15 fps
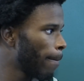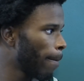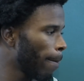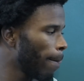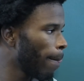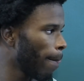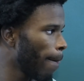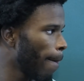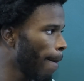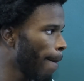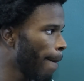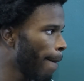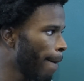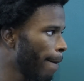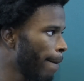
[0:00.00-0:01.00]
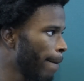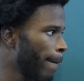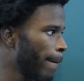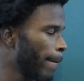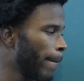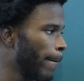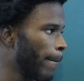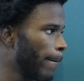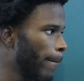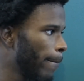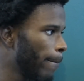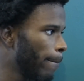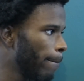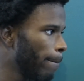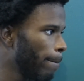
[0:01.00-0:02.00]
I know the coaches seem to love
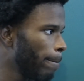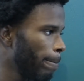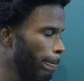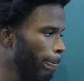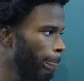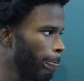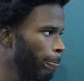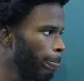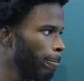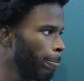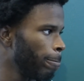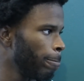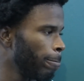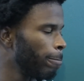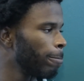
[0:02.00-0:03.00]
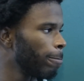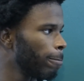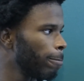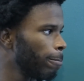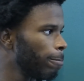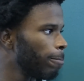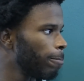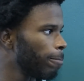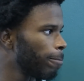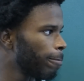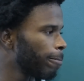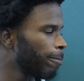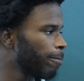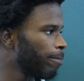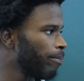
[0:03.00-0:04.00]
you. You were captain several times.
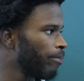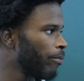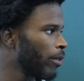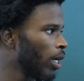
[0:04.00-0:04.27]
Mm -hmm.